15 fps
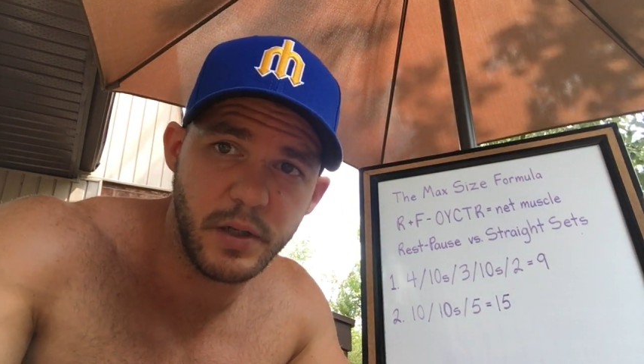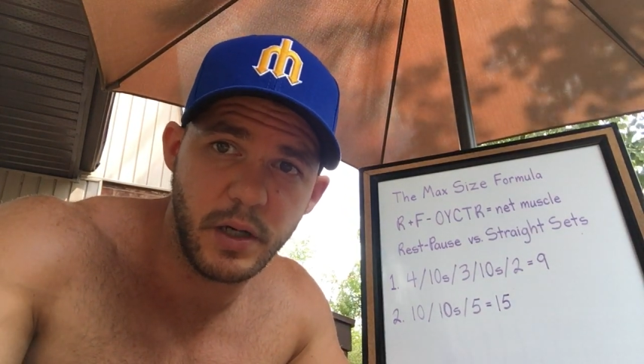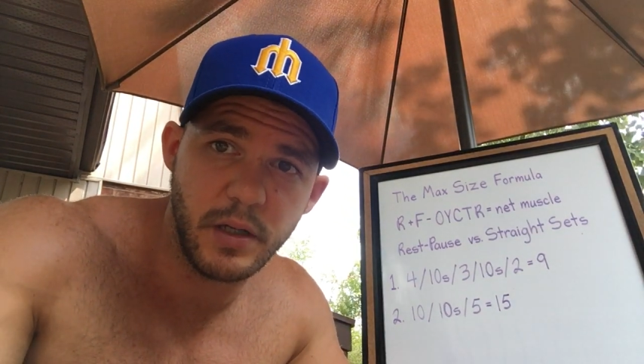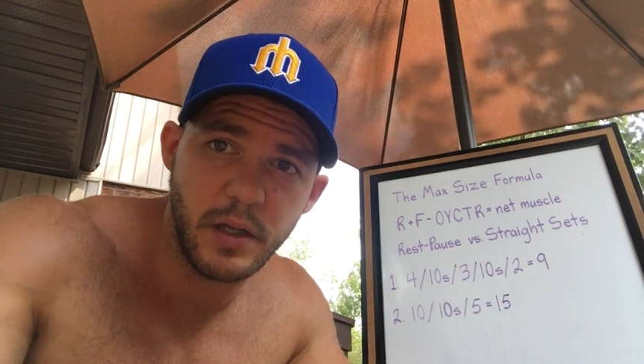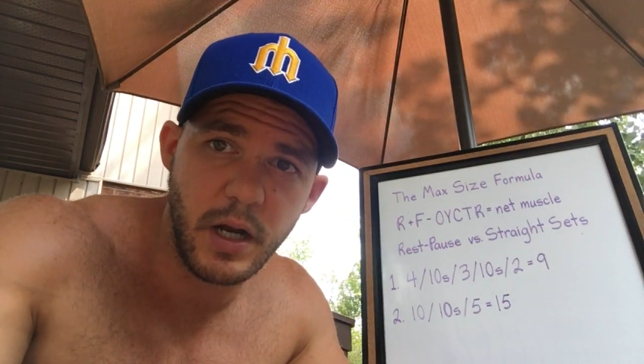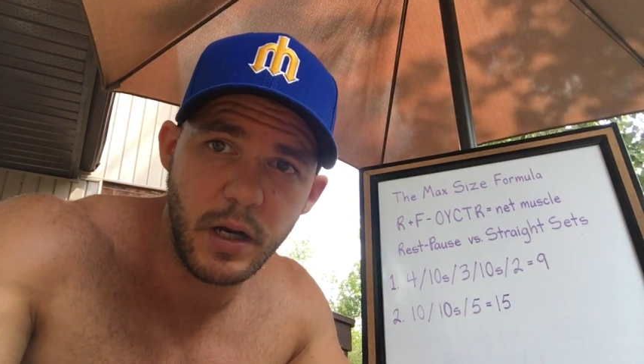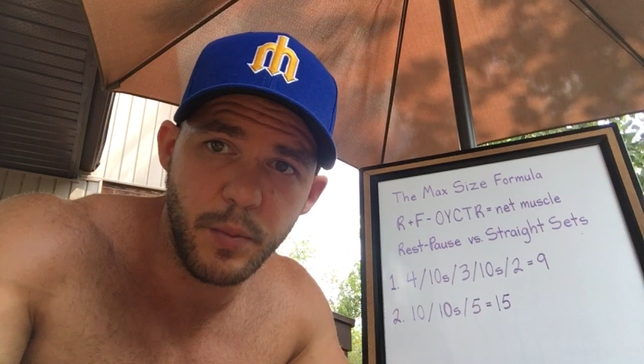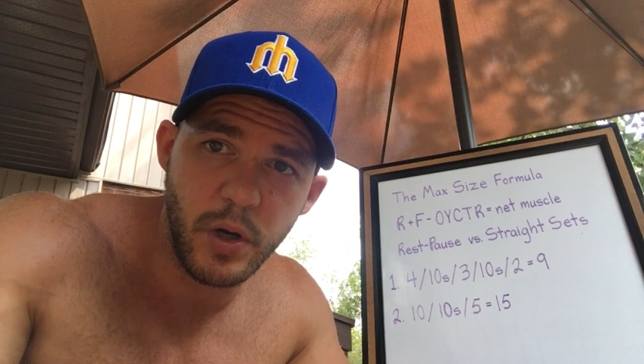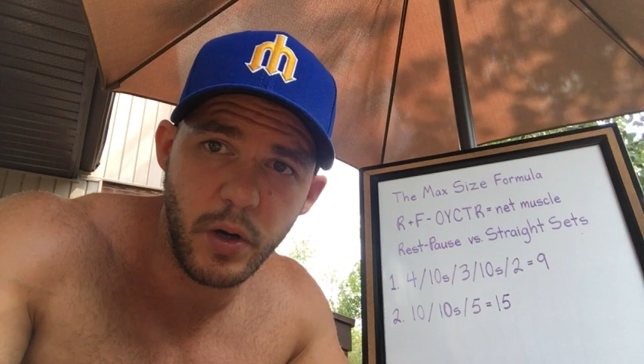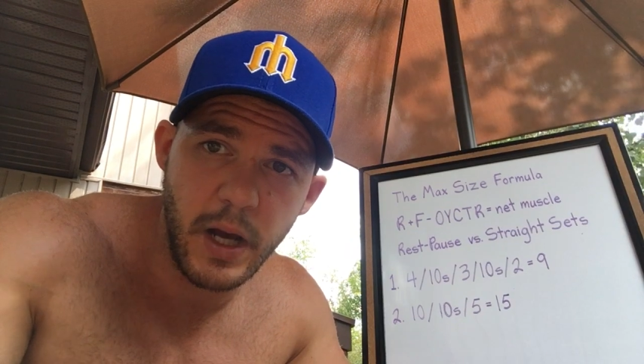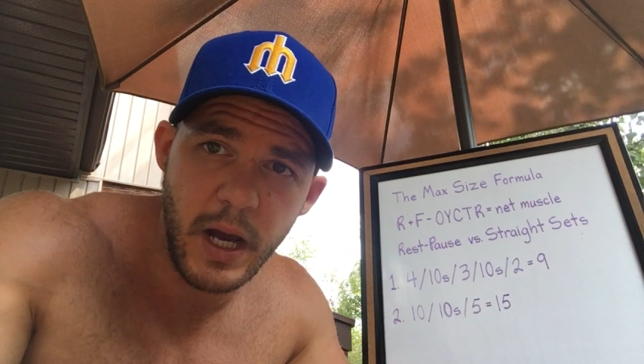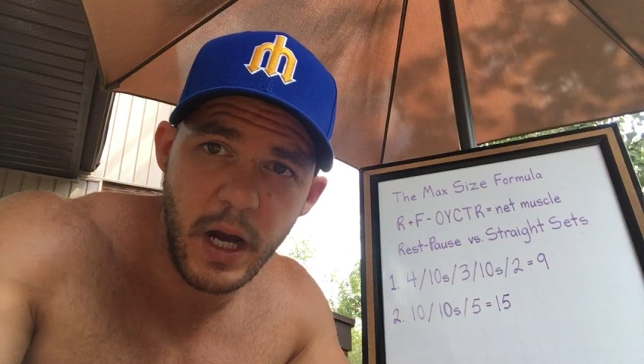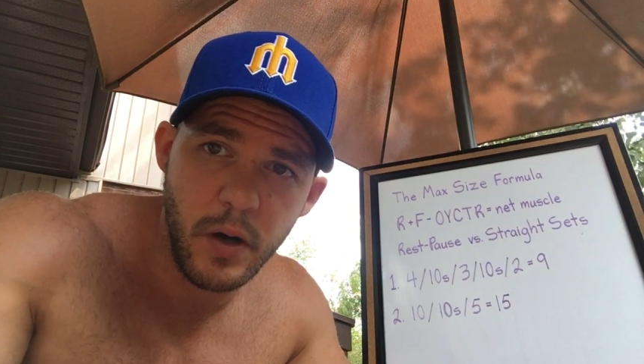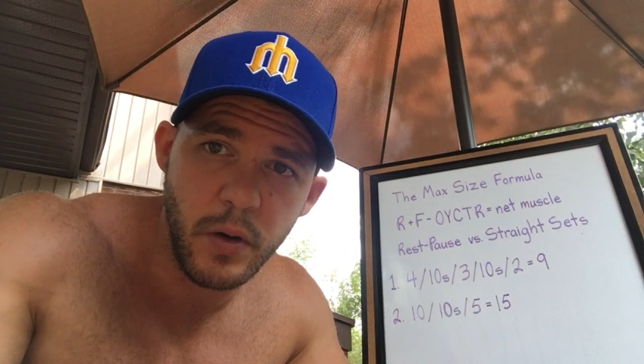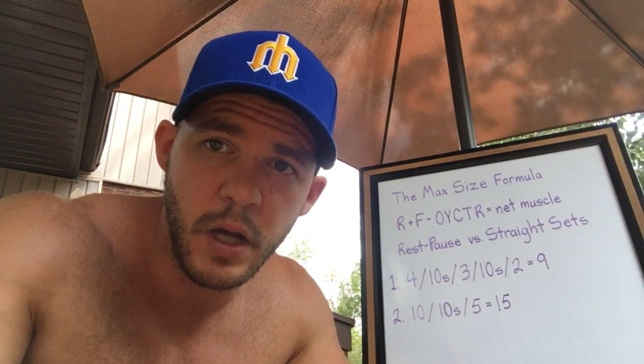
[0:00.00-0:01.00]
So I'm going to talk about
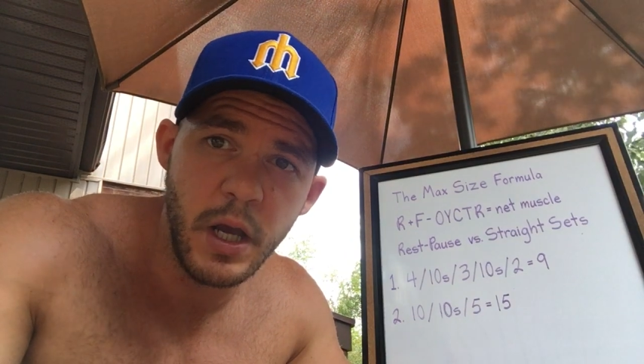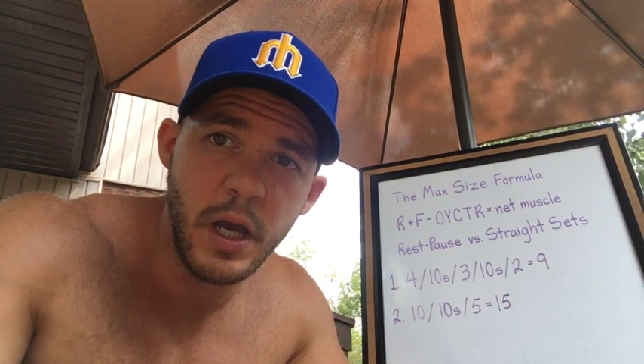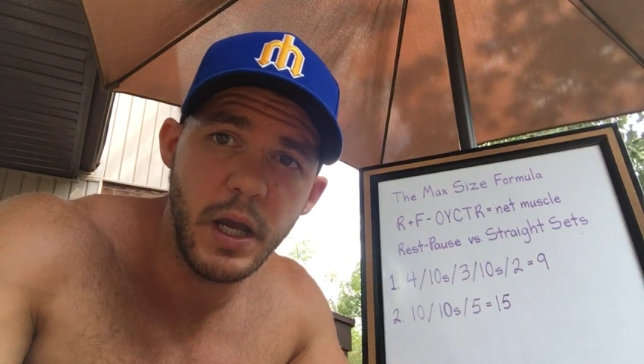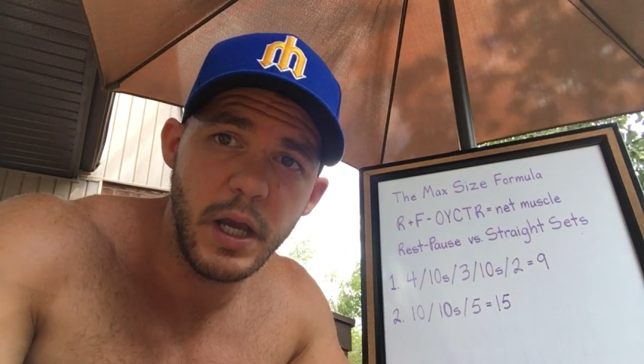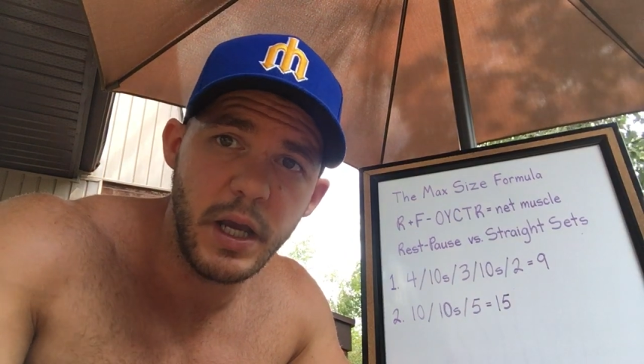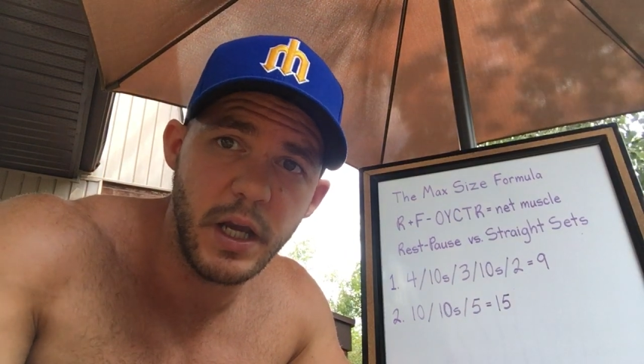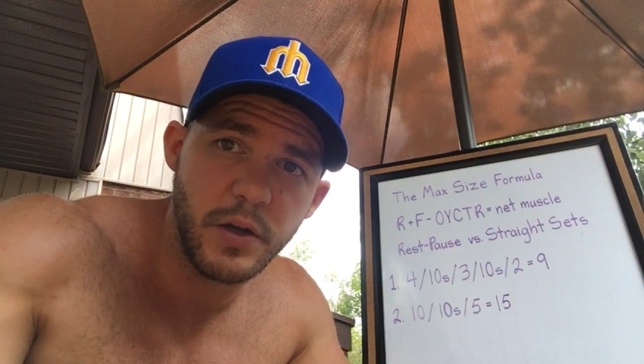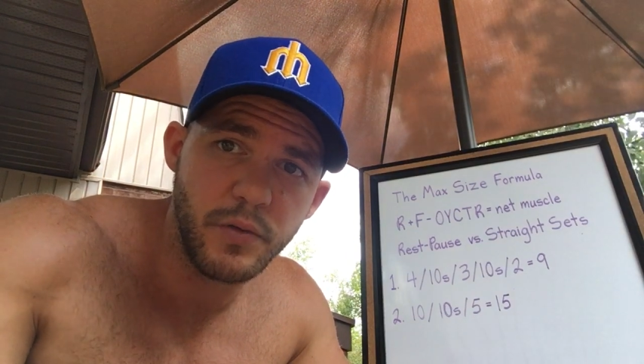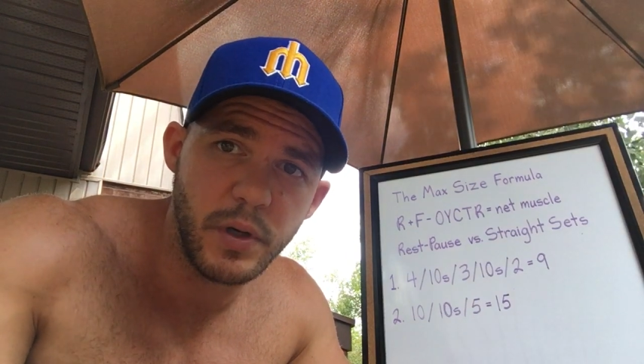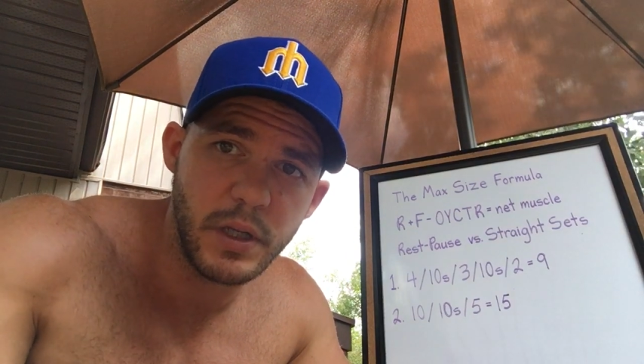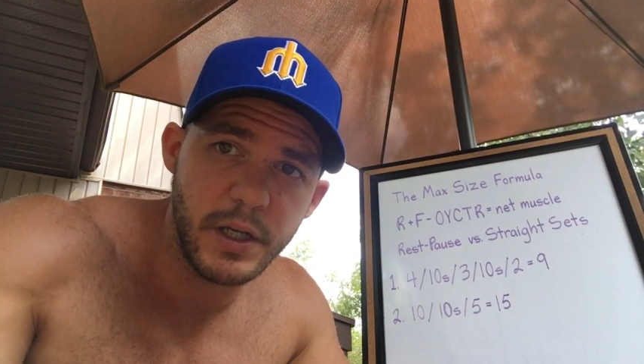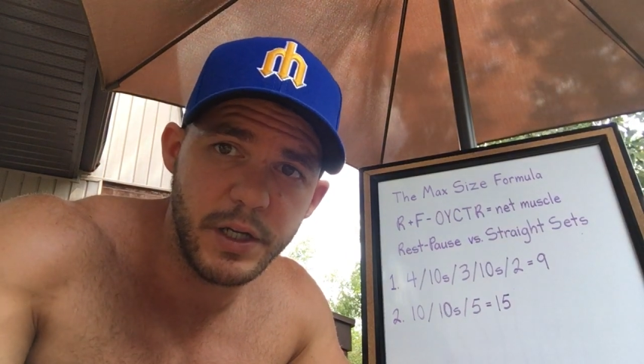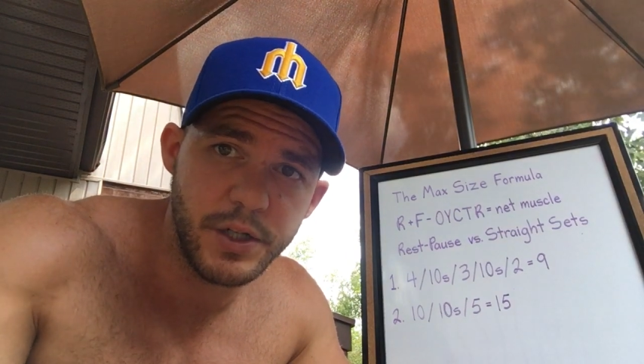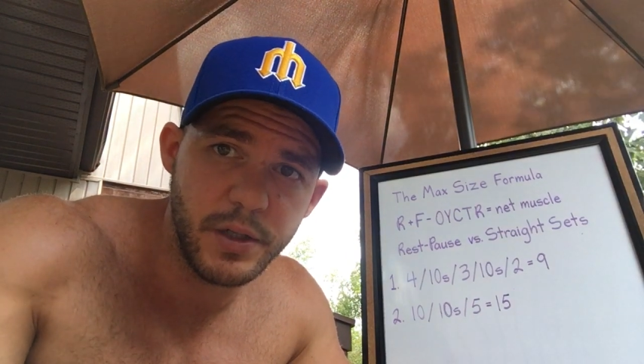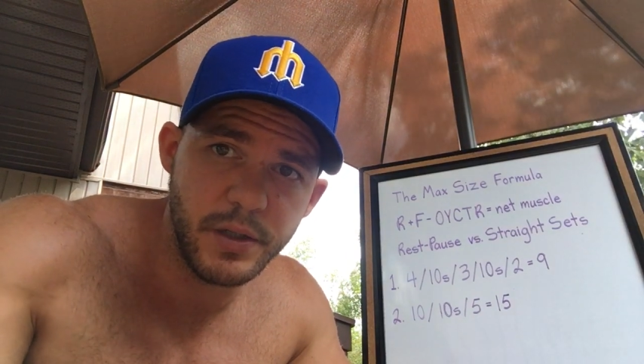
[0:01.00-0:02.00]
how in
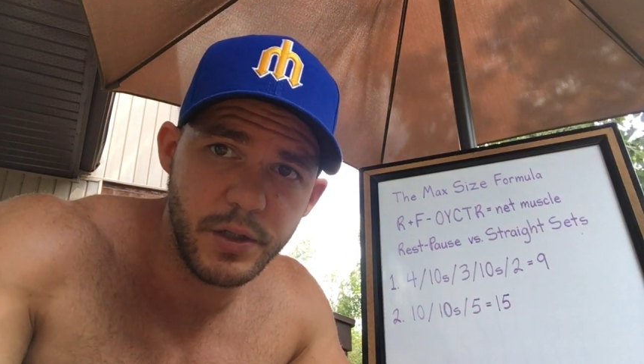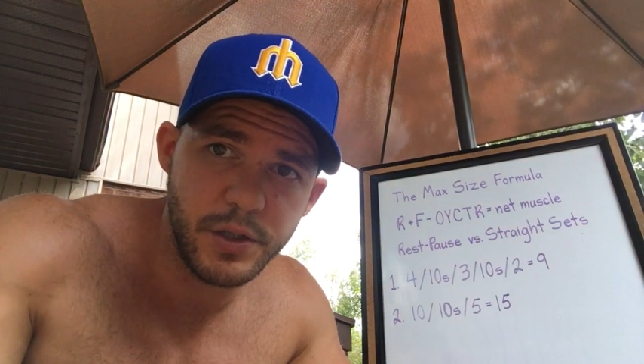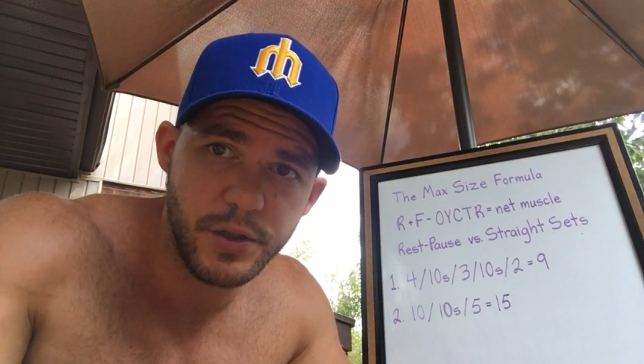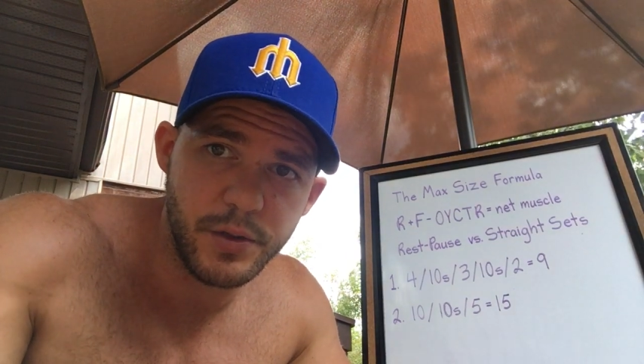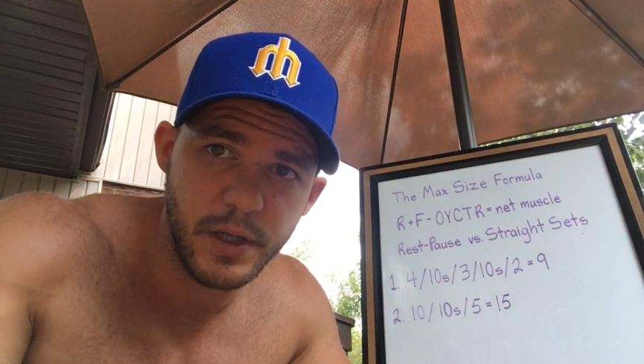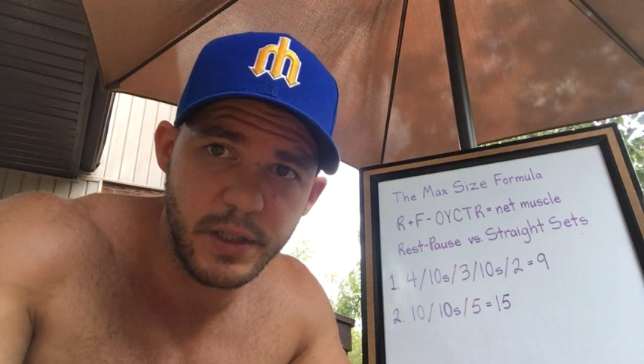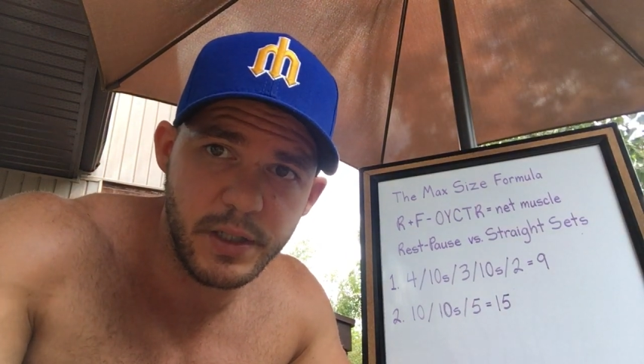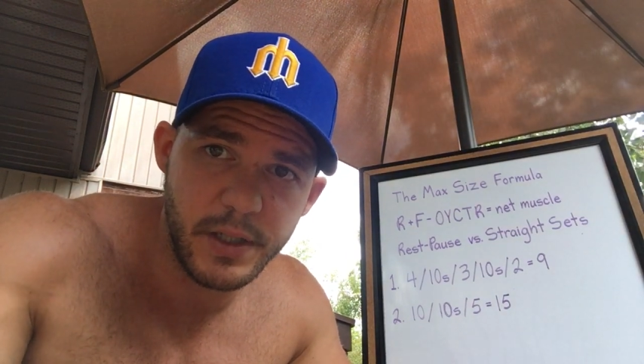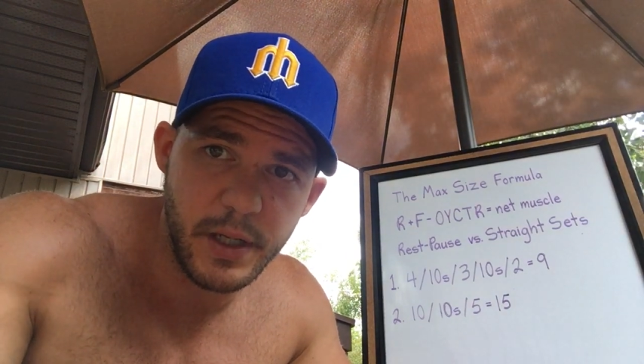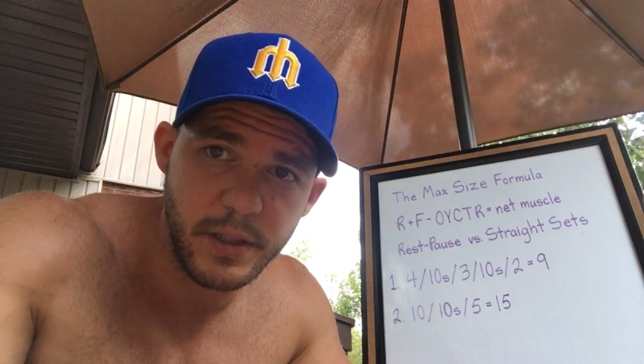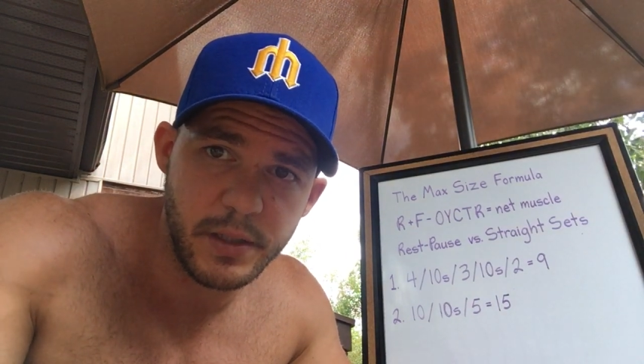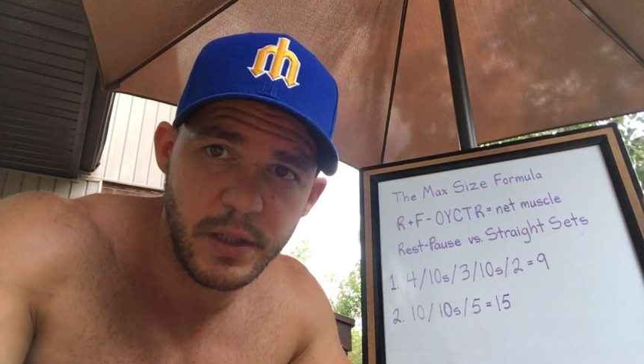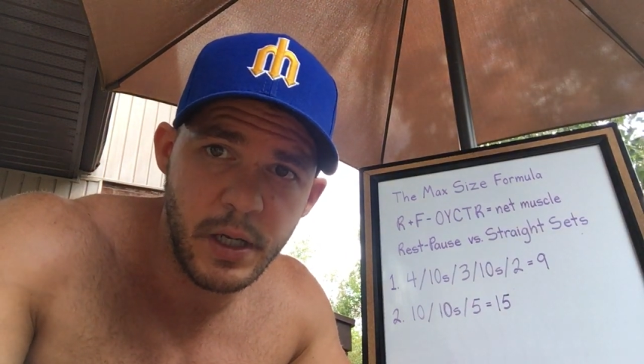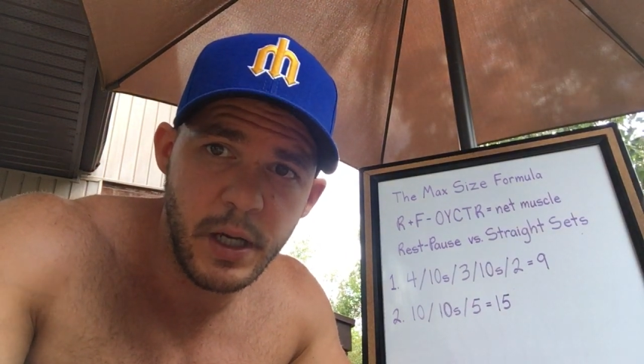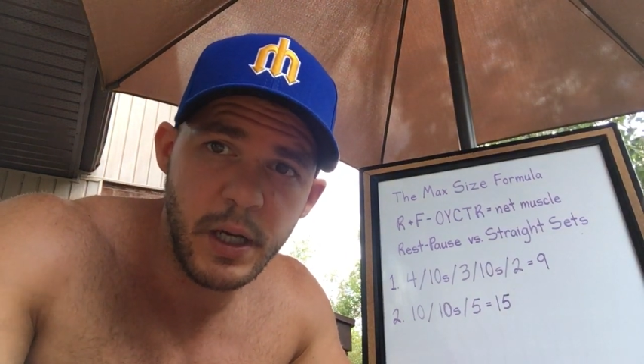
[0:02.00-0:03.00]
relation to straight
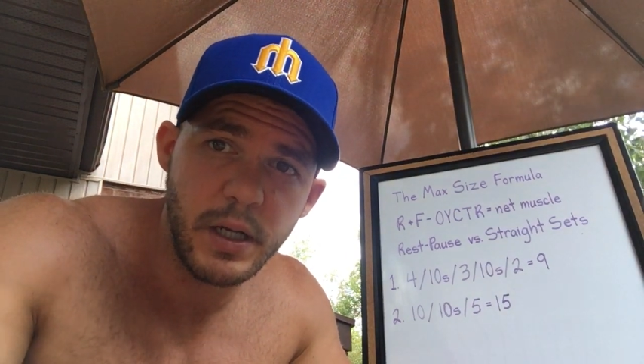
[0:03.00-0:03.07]
sets.